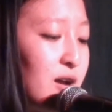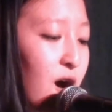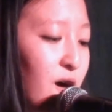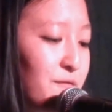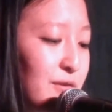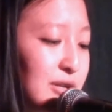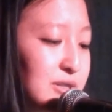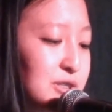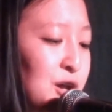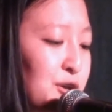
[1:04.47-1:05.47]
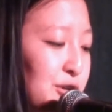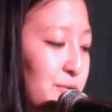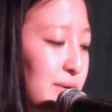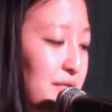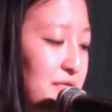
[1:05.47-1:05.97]
Confidence,
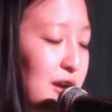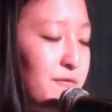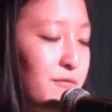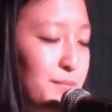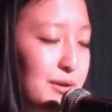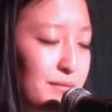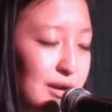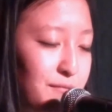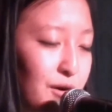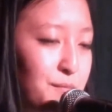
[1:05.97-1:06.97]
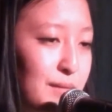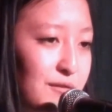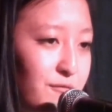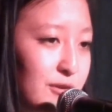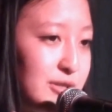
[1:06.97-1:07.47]
you were there for me when I wrote
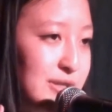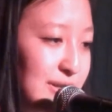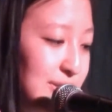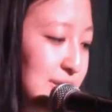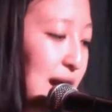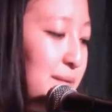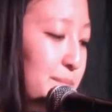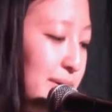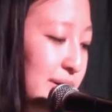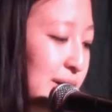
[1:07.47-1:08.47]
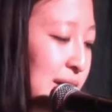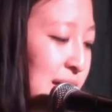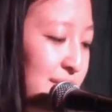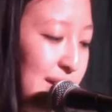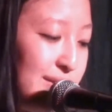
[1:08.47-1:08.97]
my first exam, but
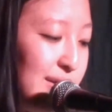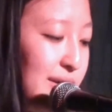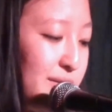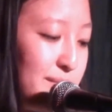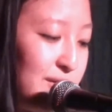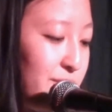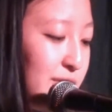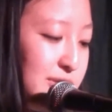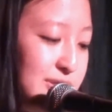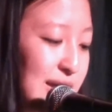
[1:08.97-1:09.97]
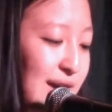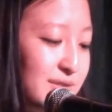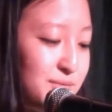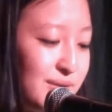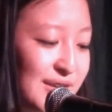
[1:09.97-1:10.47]
that night of my first
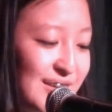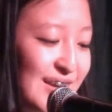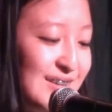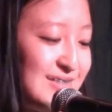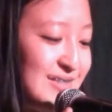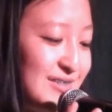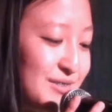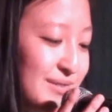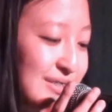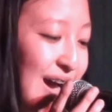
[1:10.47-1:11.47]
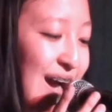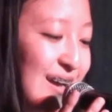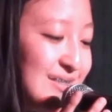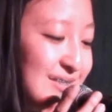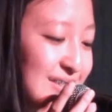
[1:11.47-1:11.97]
dance when I gazed into his
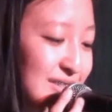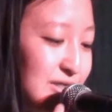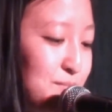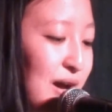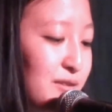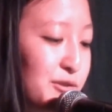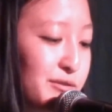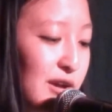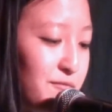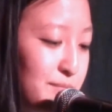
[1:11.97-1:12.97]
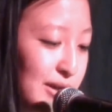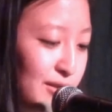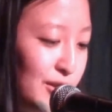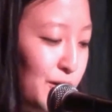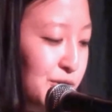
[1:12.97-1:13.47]
eyes and he smiled, you left me
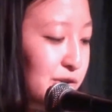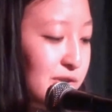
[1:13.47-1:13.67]
alone.